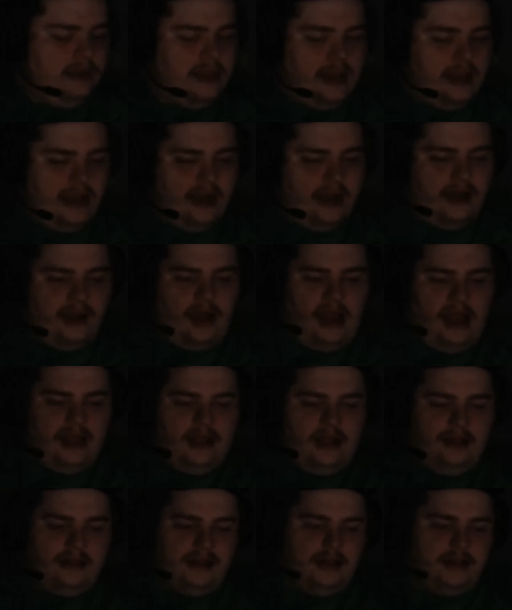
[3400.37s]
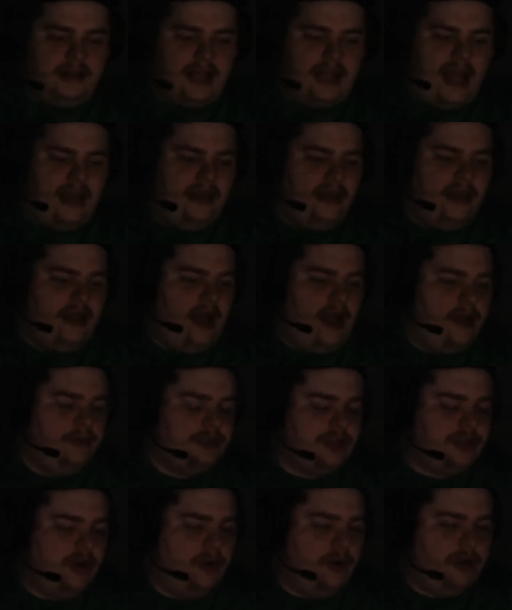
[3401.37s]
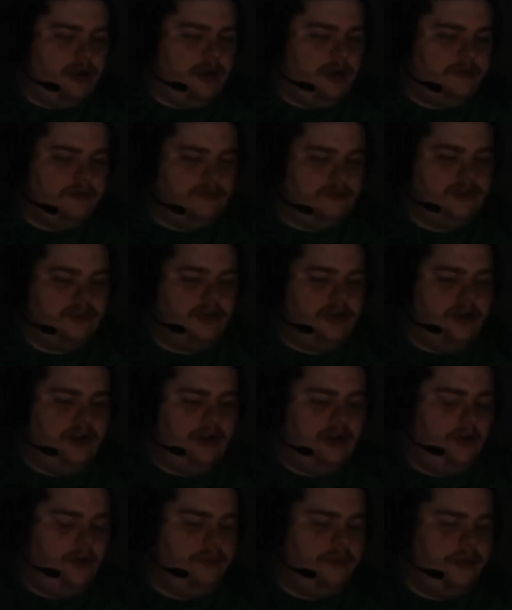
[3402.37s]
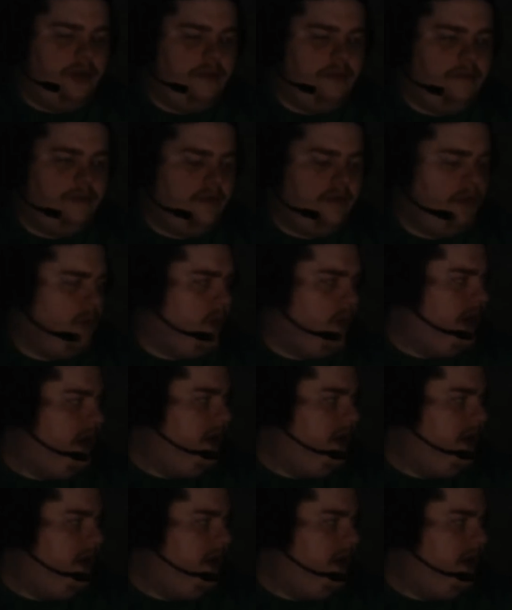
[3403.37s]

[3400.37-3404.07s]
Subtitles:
And the Eddie guy was going off of straight copium for a